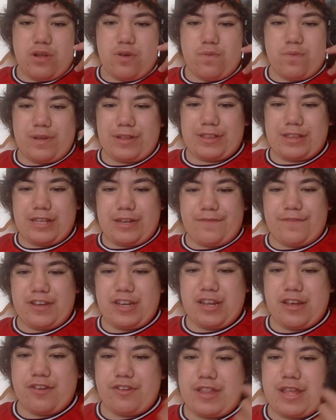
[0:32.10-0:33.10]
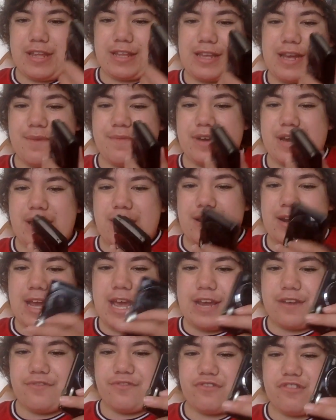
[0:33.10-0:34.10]
with the video that's coming out
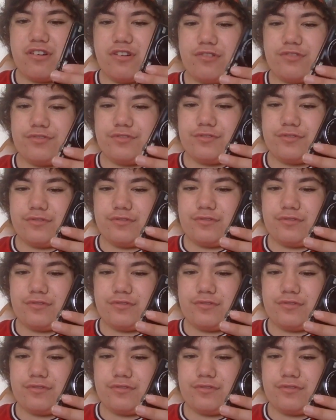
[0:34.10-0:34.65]
later on,